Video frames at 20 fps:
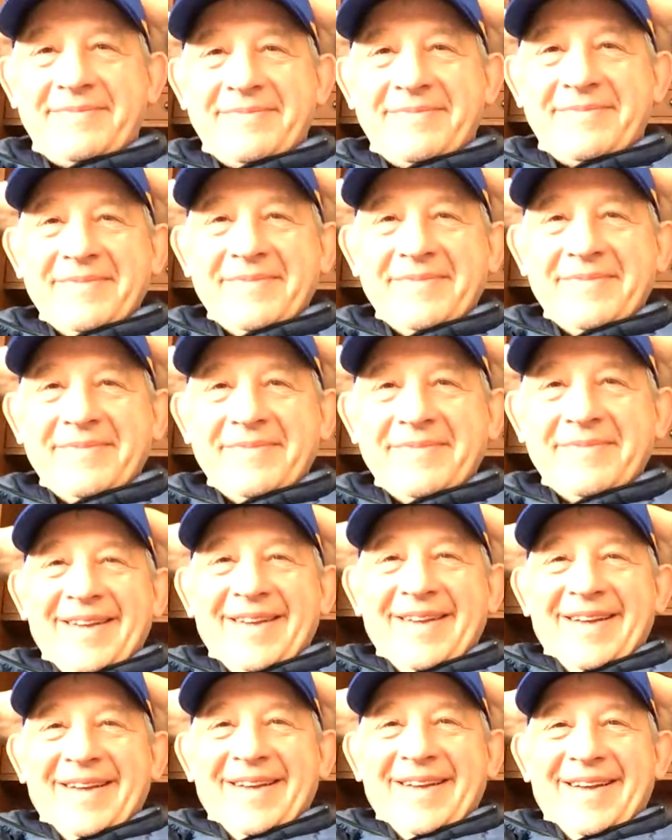
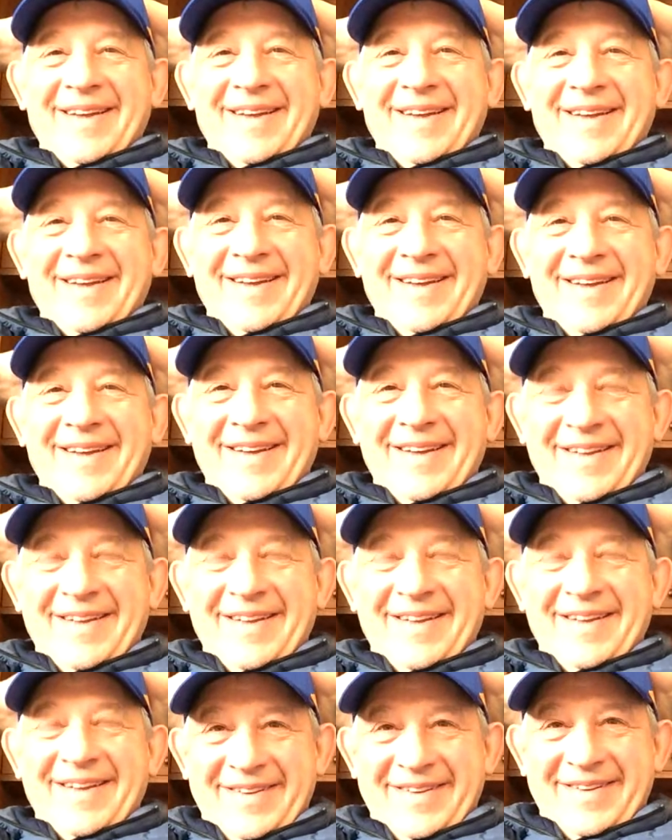
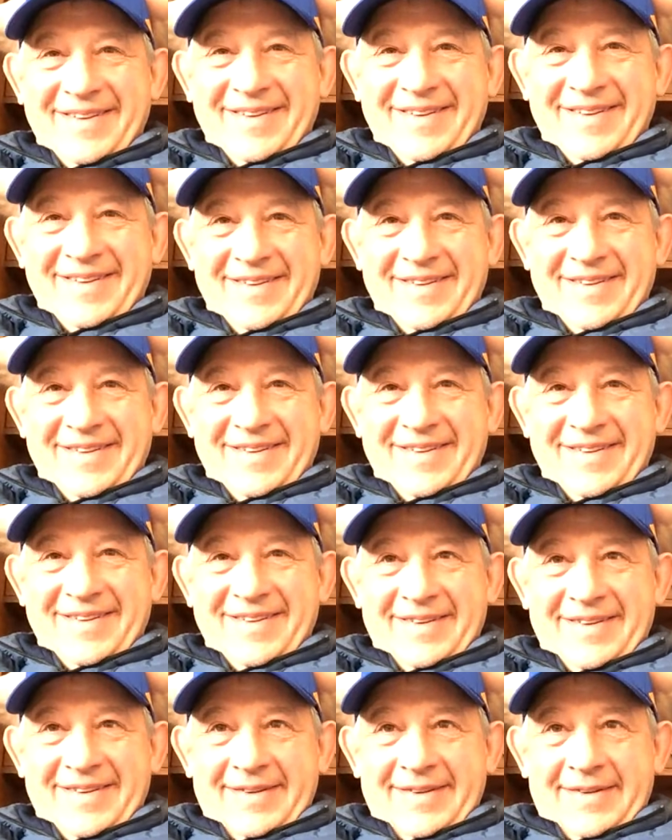
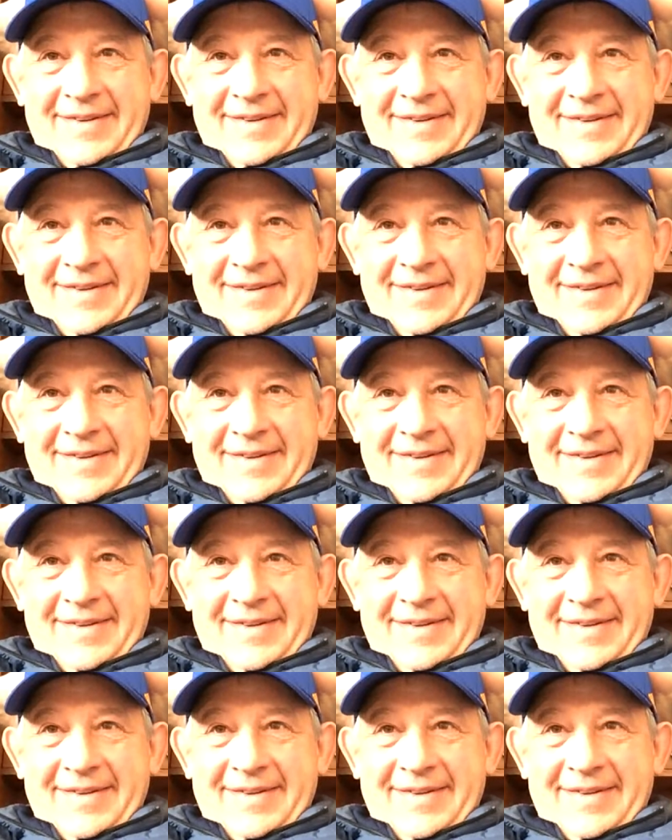No words are spoken by the person on screen.